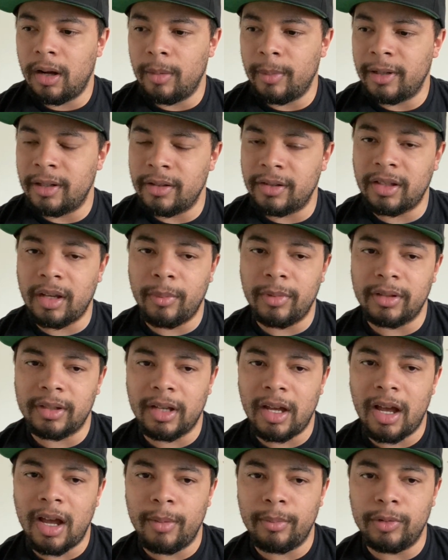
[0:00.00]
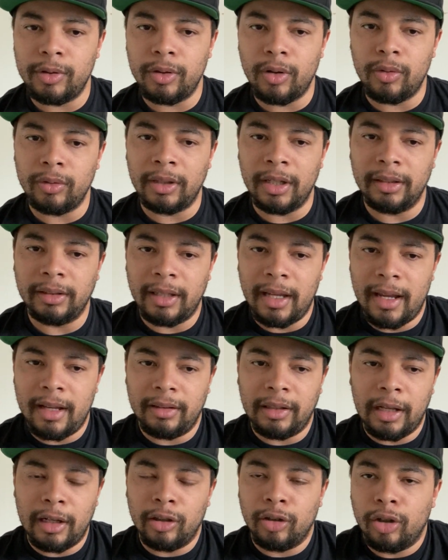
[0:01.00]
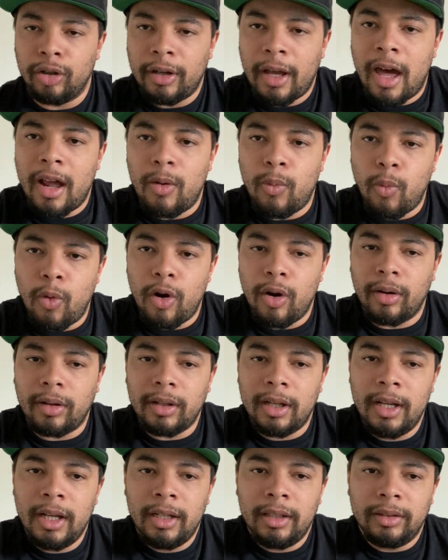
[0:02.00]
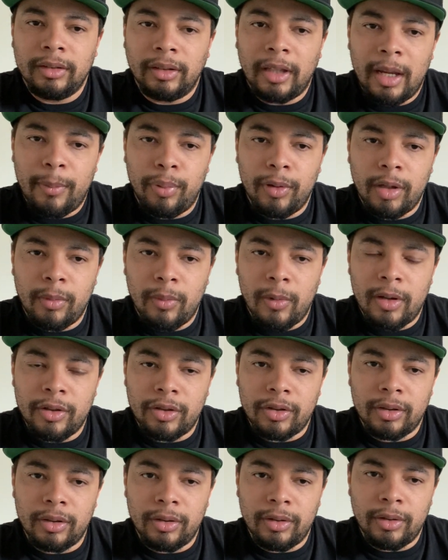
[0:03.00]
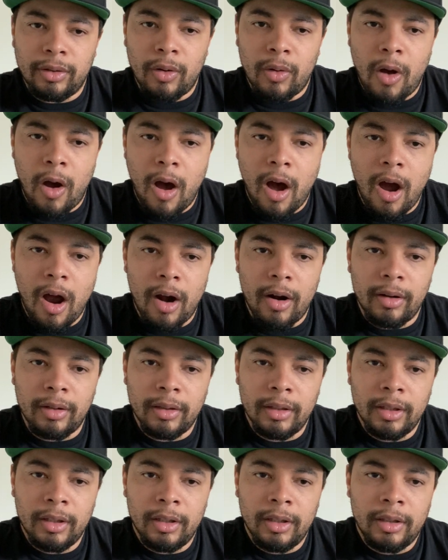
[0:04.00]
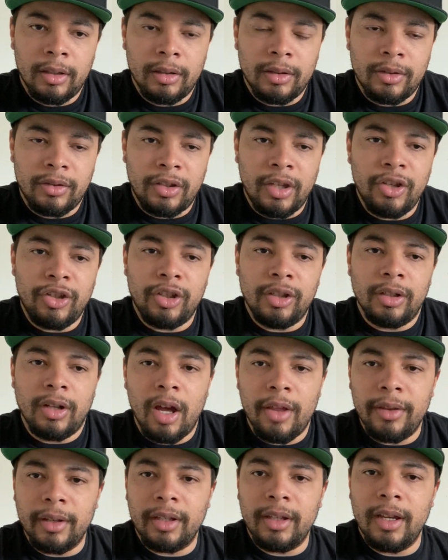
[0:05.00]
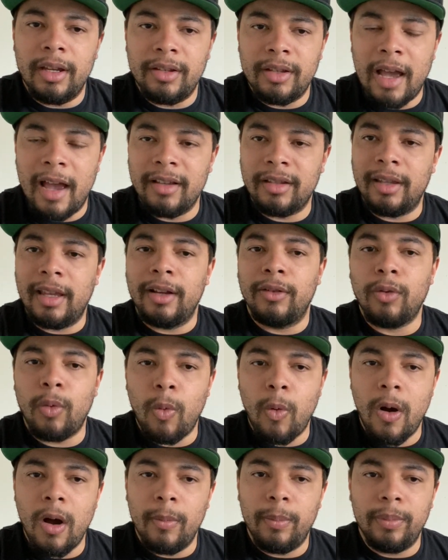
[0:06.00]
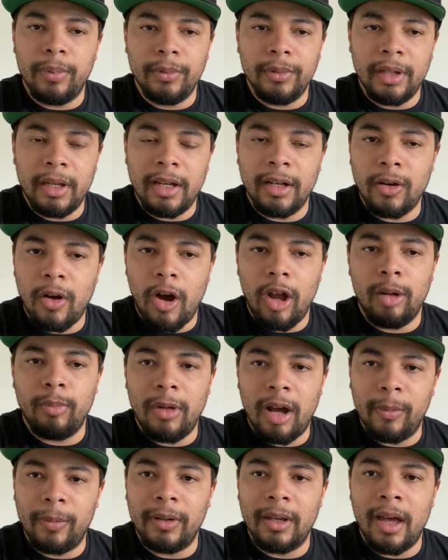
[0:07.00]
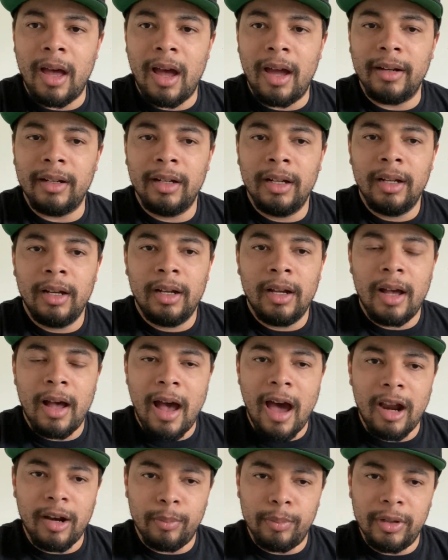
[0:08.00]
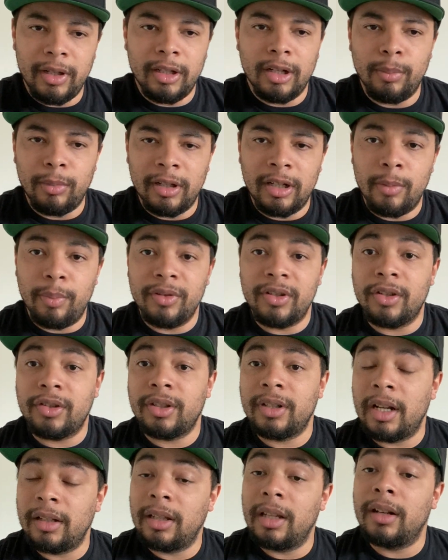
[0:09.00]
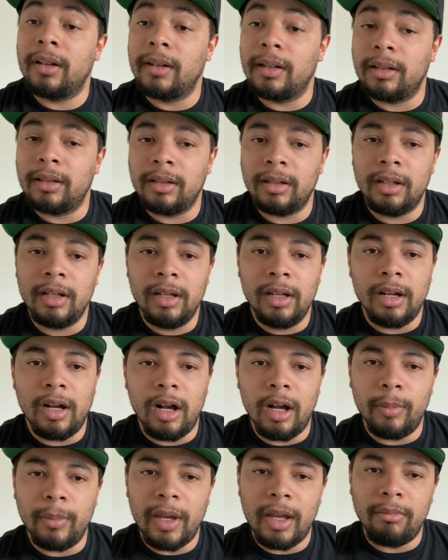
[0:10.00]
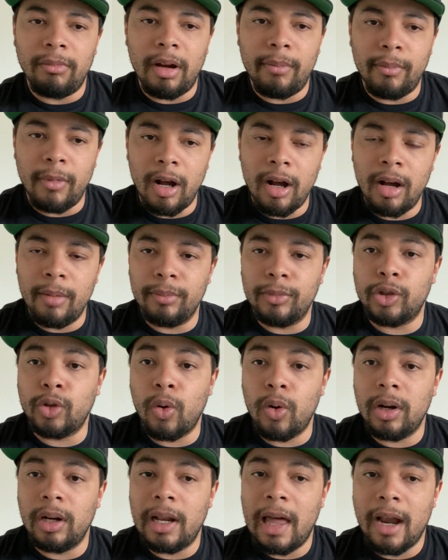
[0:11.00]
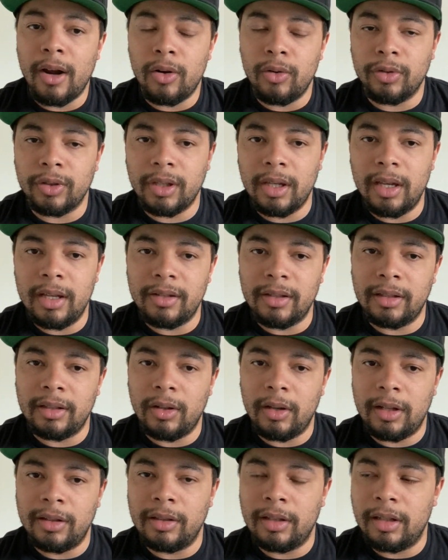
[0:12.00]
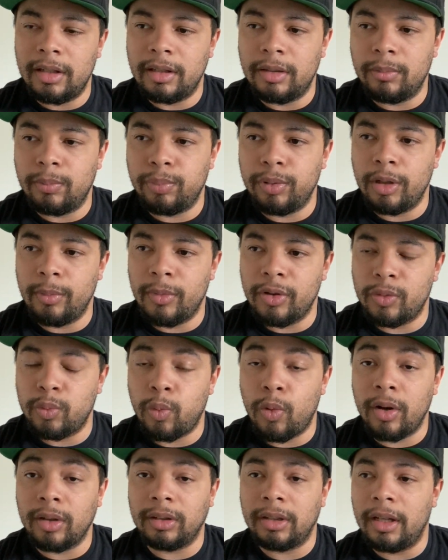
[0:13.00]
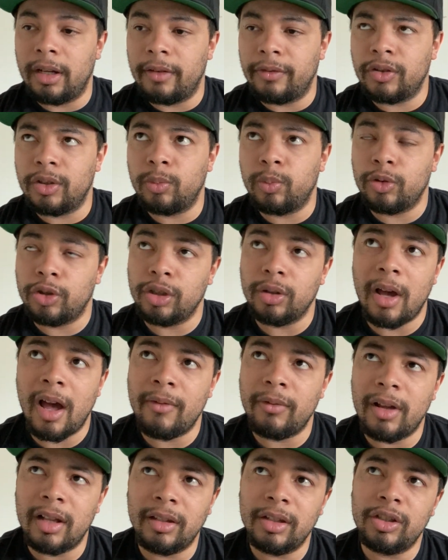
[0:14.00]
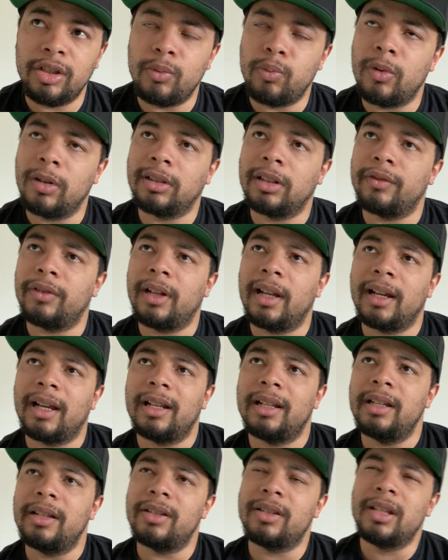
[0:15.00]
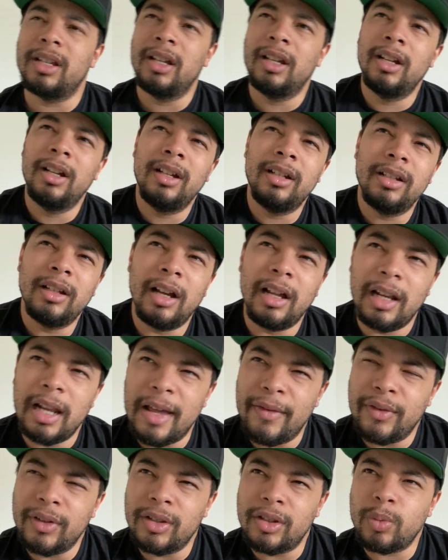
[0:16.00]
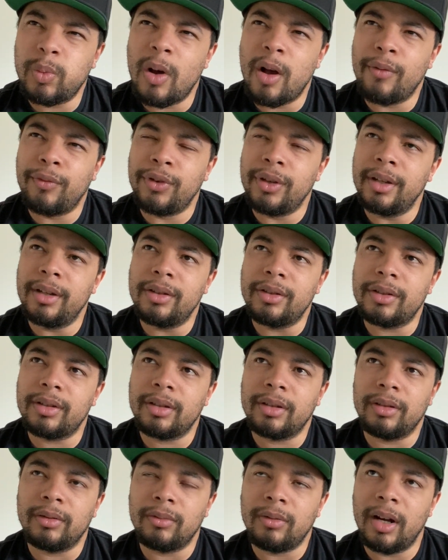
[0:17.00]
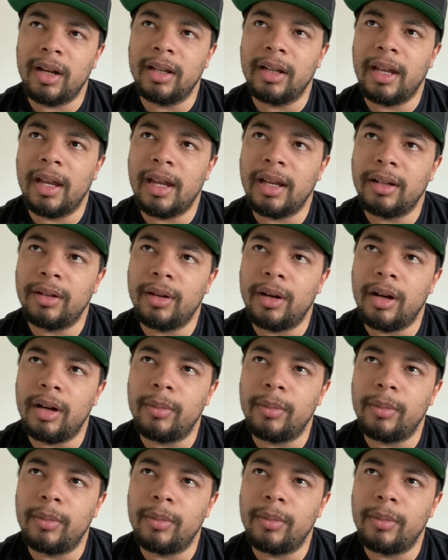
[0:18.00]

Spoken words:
in the summertime. They learn how to work. They pretty much are teaching other kids as they grow up in Harlem RBI how to be in the position that they're in. And my mom taught a lot of those kids and pretty much worked there. I think she worked there for like at least 11, 12 years, right? And